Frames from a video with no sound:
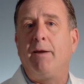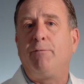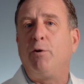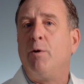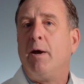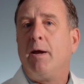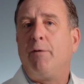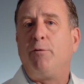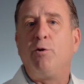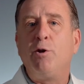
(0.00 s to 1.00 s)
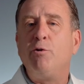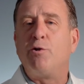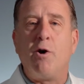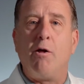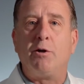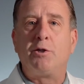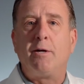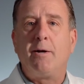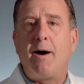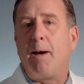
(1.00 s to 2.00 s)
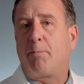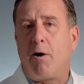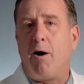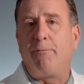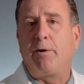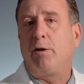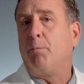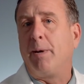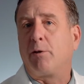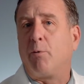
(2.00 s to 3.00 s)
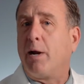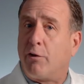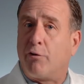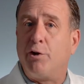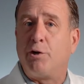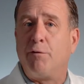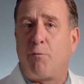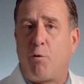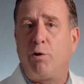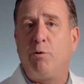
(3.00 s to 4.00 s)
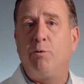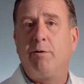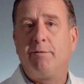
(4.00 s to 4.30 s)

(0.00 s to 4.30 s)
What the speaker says: And if you use knowledge, I'm confident you'll make the right decision for you.